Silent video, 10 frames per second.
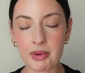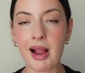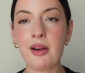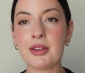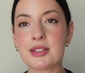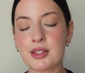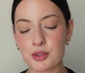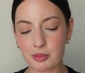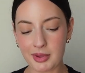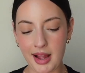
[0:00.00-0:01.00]
Brown is the
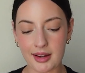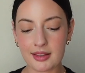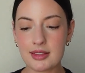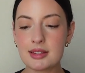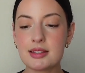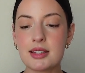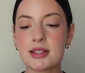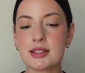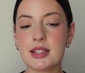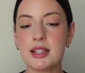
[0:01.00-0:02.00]
new black this
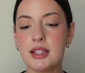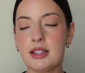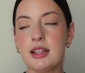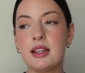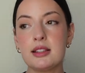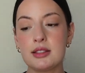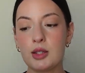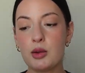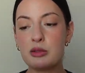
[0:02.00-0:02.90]
season. So